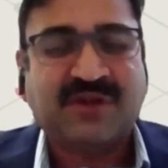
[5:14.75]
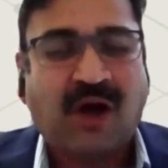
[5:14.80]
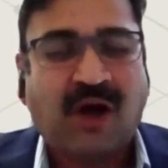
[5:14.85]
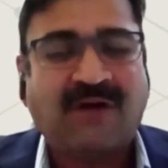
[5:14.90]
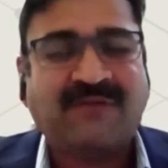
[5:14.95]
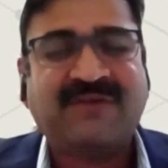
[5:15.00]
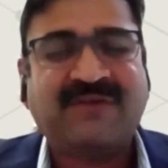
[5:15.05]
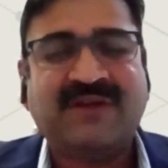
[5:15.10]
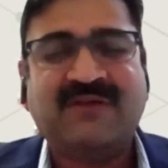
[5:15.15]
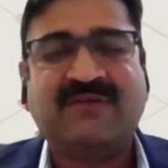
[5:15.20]

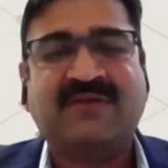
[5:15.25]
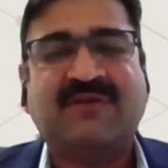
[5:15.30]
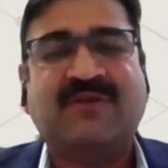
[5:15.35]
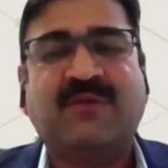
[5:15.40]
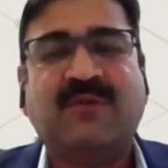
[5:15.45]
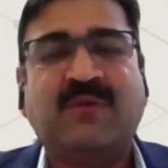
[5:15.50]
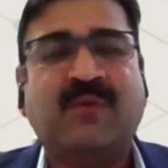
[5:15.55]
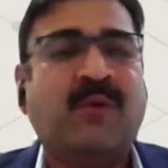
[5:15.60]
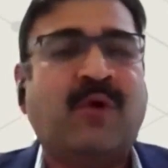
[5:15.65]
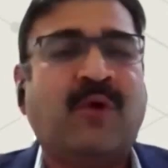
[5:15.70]
often
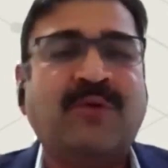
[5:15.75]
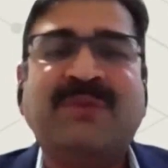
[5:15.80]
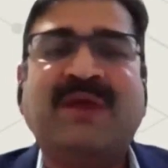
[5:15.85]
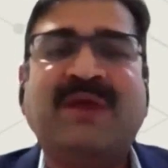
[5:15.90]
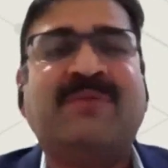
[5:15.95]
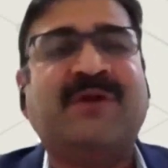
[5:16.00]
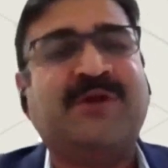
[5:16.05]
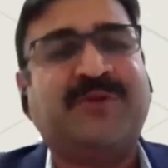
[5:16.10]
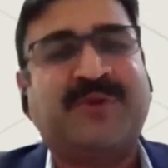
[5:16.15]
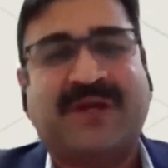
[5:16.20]
won't be
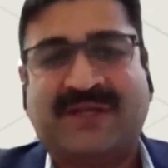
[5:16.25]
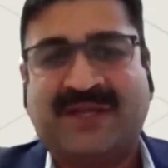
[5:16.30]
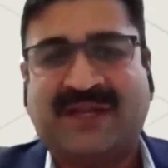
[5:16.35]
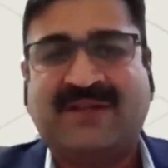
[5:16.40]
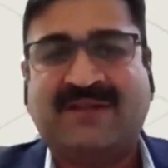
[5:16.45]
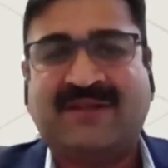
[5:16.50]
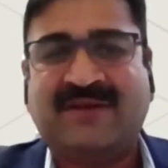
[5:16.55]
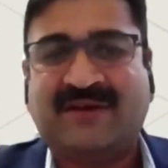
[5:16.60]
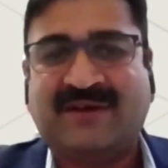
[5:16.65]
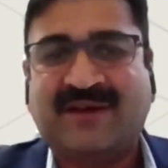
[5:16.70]
able to
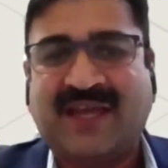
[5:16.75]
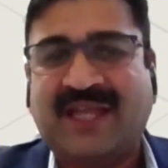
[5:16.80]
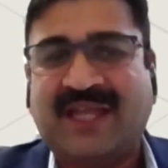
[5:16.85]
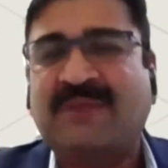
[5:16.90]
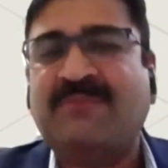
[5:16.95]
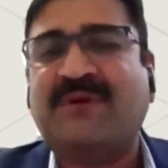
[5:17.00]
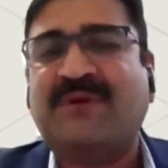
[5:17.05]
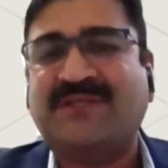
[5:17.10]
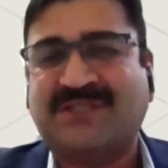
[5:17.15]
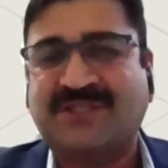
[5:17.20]
attend the
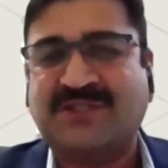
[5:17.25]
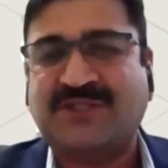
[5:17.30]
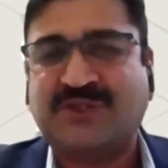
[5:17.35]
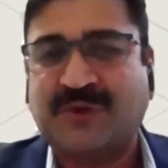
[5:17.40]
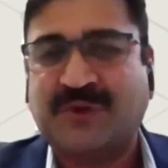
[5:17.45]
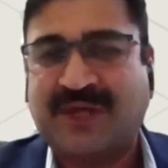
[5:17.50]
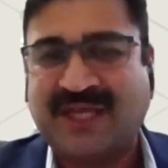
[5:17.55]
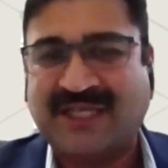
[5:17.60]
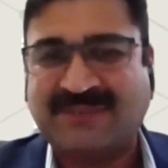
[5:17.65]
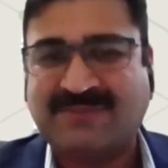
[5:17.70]
in-person
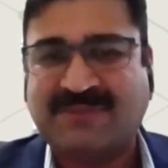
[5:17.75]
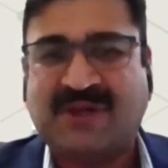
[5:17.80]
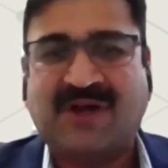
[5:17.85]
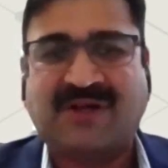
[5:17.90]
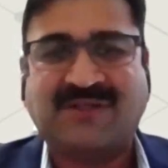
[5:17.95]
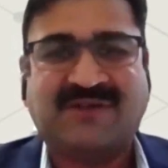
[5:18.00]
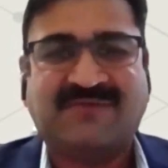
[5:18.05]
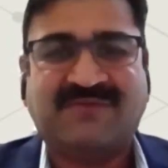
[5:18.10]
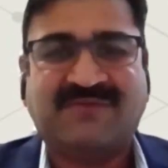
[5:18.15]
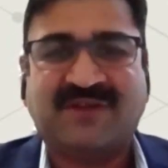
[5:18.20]
showcase
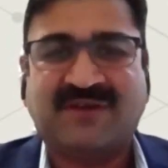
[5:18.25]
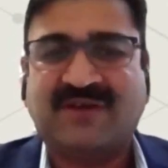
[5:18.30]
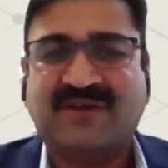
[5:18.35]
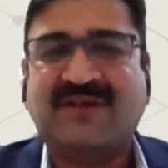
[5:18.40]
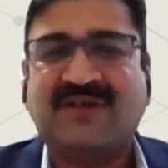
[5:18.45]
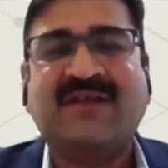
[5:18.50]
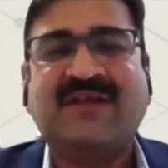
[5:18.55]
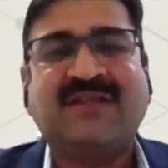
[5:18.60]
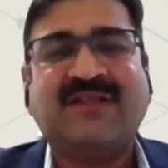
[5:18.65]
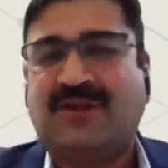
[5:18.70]
because of
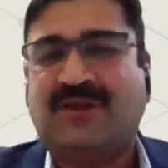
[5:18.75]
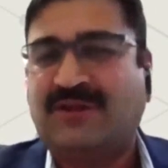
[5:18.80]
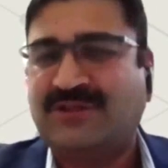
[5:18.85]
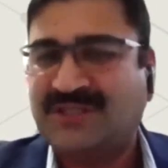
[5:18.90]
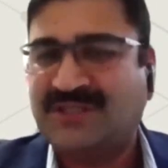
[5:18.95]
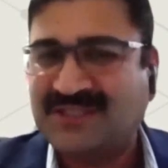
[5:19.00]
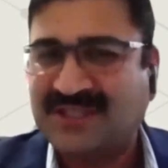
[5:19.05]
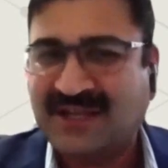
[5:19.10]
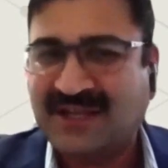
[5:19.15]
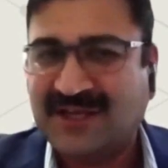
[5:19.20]
the, the
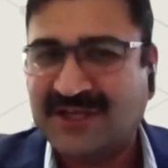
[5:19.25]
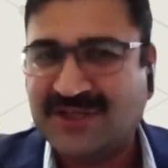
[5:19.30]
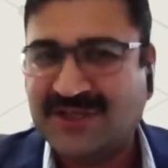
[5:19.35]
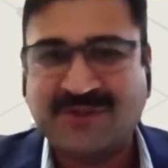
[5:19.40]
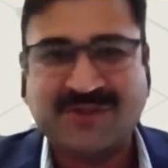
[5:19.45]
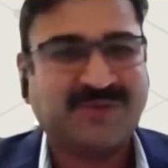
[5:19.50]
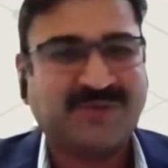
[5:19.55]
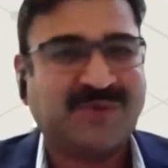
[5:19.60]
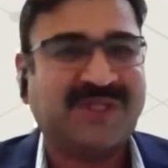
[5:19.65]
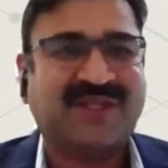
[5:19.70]
logistical
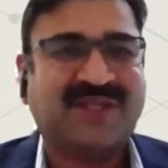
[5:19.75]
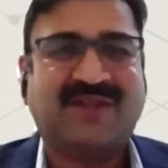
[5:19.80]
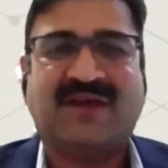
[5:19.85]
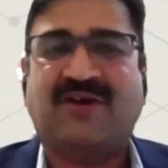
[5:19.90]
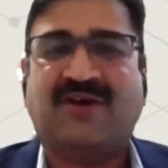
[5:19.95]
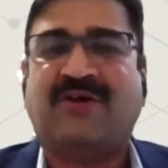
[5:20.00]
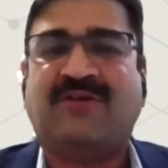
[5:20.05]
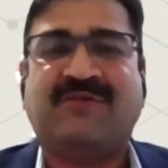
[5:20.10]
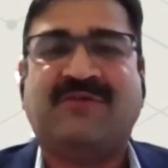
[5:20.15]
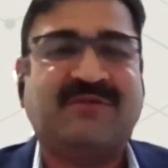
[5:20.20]
issues with the,
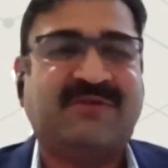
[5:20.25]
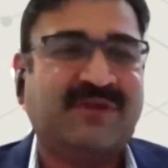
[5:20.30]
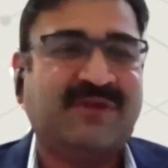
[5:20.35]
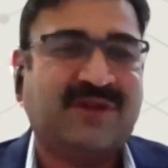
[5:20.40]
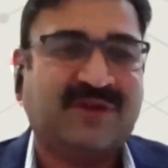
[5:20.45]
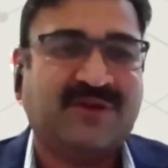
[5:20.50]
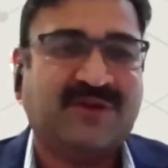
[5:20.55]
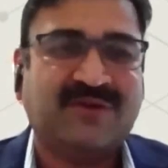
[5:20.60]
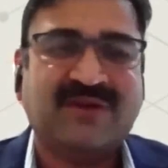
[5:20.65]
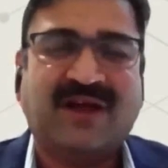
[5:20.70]
or
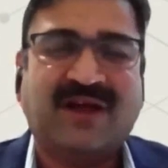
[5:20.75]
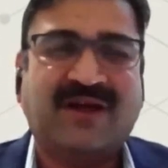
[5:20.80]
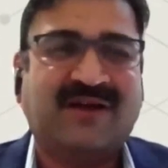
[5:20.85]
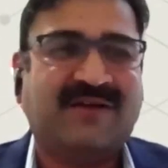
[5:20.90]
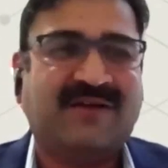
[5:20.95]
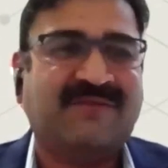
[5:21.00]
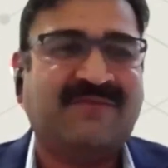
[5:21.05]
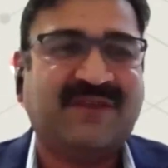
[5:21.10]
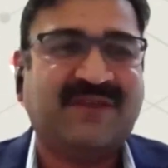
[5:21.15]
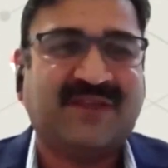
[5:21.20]
you know
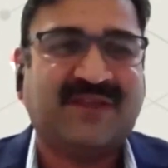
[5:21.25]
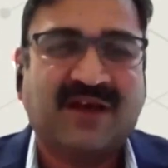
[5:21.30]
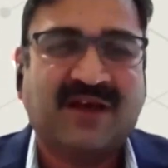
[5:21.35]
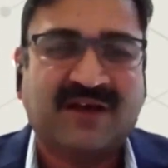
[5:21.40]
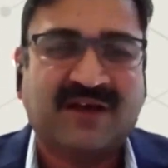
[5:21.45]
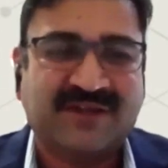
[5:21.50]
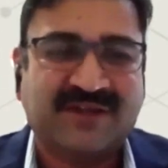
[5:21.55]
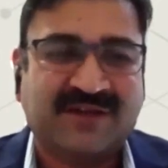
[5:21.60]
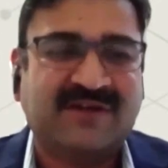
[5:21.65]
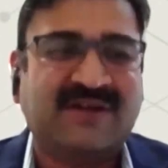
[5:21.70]
uh, with
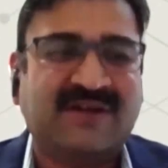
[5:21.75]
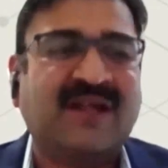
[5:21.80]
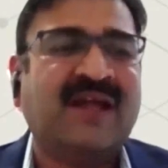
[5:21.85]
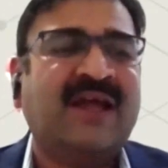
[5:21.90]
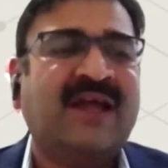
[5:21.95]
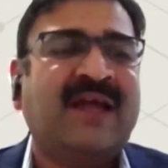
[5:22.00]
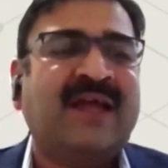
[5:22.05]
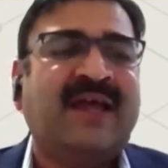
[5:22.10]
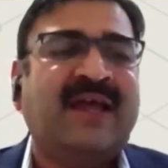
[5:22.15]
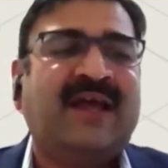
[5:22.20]
other
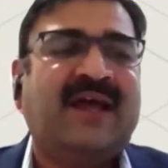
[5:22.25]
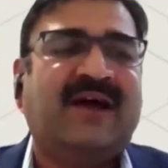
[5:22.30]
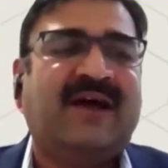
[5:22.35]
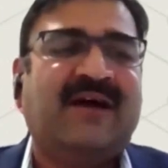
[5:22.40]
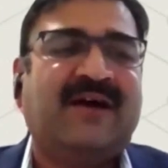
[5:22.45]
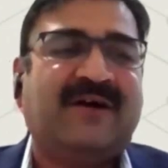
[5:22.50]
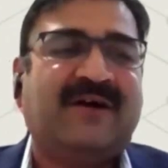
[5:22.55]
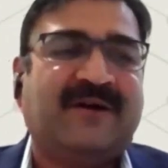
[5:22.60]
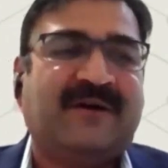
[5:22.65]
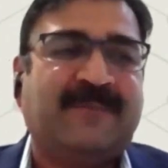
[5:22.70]

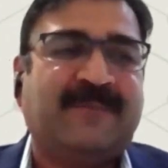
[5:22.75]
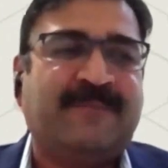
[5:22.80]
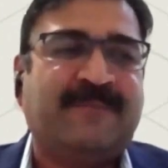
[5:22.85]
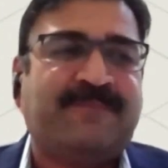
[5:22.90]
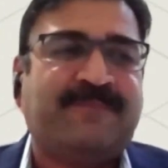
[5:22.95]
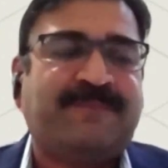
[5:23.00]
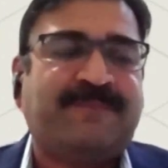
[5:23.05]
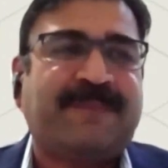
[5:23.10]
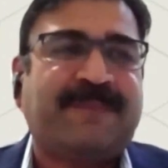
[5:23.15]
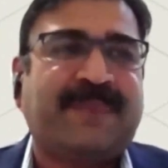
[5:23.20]
uh,
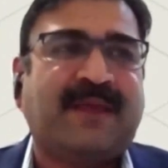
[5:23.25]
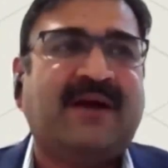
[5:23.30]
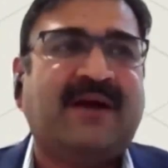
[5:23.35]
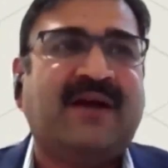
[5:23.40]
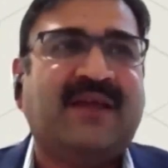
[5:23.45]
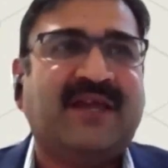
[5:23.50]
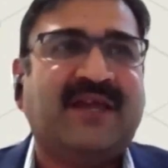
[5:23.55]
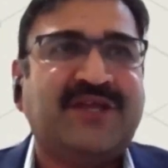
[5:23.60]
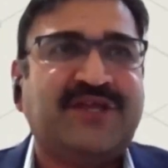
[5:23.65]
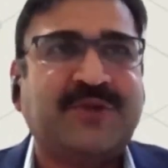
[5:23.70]

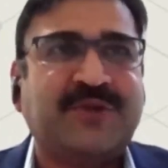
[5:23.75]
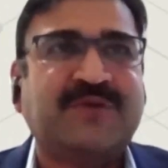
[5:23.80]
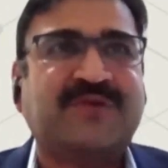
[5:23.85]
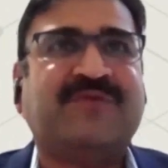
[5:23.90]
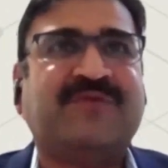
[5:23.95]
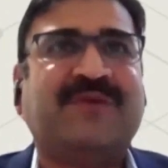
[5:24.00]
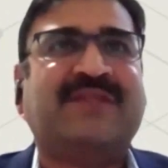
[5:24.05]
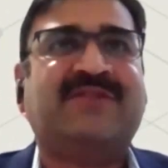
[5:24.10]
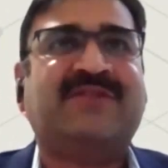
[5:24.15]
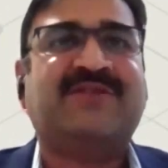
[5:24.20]

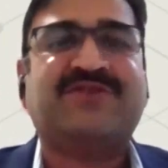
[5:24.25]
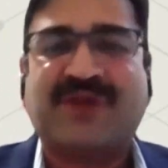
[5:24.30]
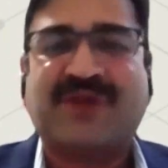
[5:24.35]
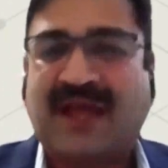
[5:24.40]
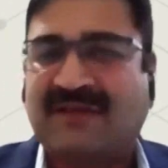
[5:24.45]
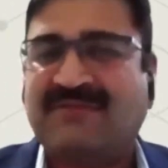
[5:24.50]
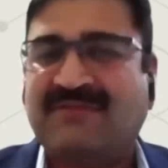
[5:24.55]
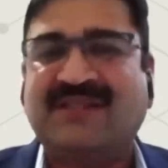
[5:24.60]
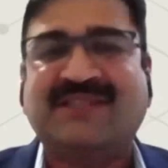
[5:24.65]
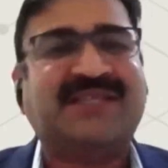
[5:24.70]
issues with
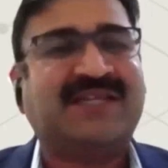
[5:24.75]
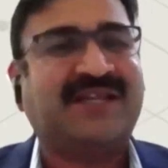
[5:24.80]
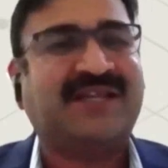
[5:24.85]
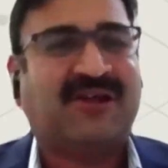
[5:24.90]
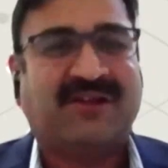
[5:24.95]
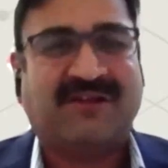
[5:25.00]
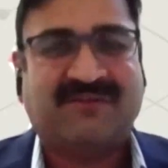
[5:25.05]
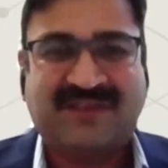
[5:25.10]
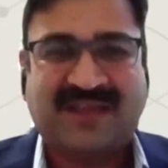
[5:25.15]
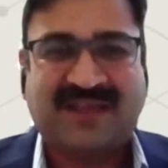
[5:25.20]
travels and
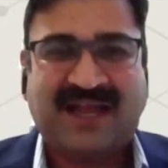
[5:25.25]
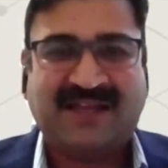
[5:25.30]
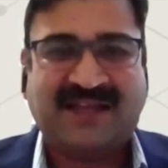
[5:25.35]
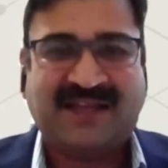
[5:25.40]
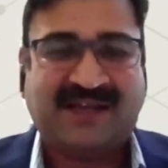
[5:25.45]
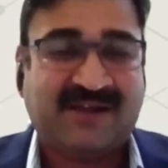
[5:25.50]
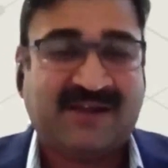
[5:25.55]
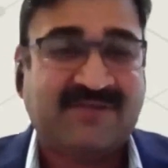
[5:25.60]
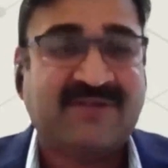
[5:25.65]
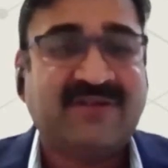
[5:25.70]
all of that
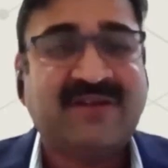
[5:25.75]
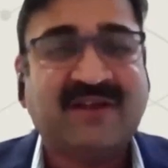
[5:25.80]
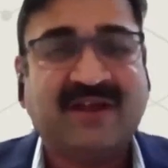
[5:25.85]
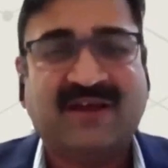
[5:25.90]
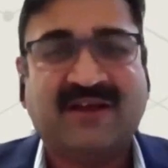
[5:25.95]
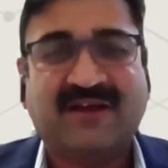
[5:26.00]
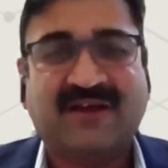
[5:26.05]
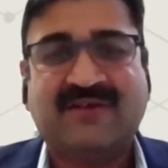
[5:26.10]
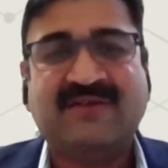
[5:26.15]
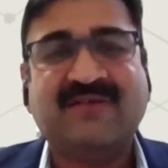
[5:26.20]
that
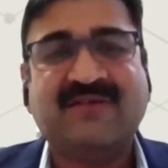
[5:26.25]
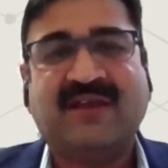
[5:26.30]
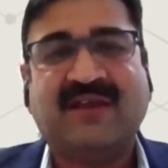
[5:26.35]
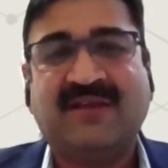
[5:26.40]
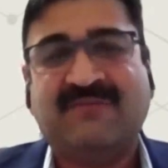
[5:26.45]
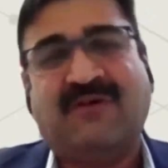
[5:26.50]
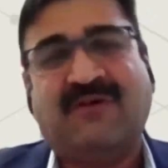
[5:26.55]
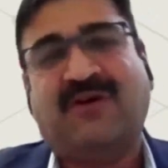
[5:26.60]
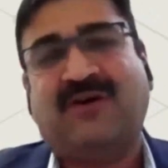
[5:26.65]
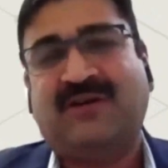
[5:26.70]
are
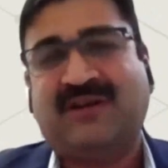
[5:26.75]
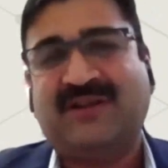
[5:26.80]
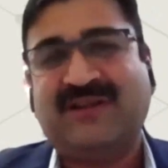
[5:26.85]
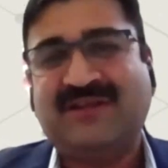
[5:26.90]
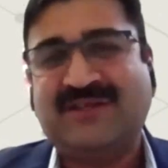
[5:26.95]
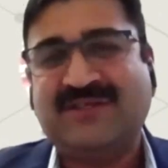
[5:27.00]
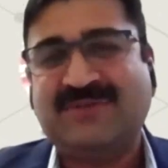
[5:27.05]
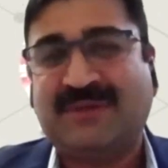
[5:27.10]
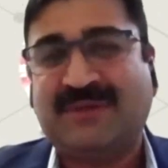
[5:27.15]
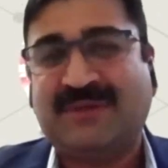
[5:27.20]
involved.
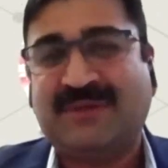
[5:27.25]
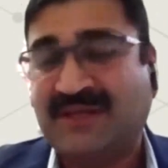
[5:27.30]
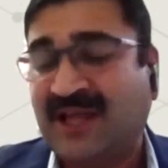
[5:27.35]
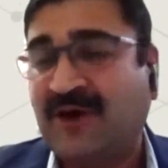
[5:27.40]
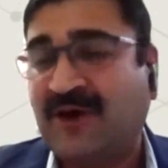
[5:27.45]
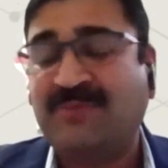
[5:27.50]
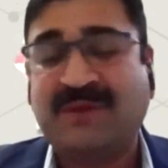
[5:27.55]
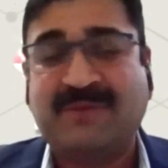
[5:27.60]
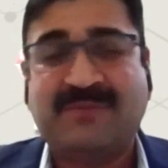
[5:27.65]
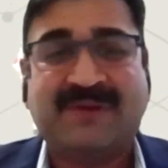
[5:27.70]
But
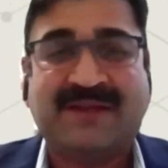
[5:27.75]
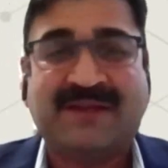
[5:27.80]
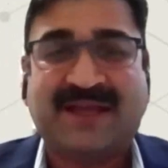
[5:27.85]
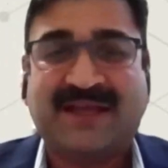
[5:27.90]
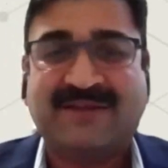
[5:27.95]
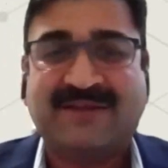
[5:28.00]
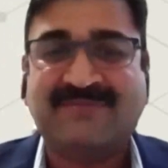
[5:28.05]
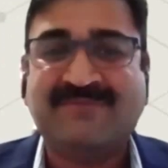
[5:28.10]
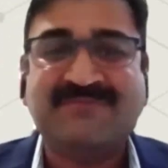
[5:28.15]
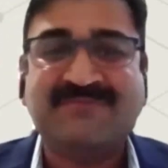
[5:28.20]
now people
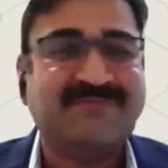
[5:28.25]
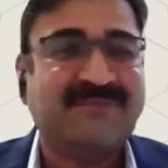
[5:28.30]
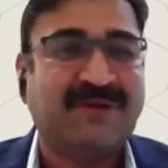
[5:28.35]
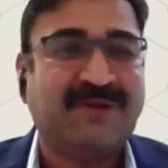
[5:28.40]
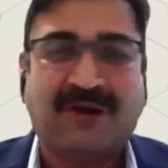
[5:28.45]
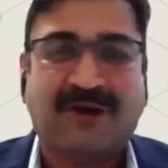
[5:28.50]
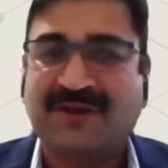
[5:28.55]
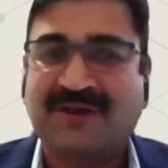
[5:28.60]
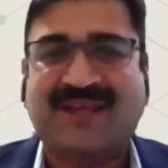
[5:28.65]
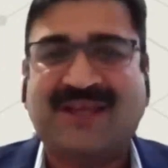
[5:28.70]
can
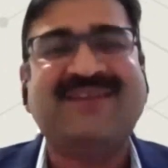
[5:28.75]
log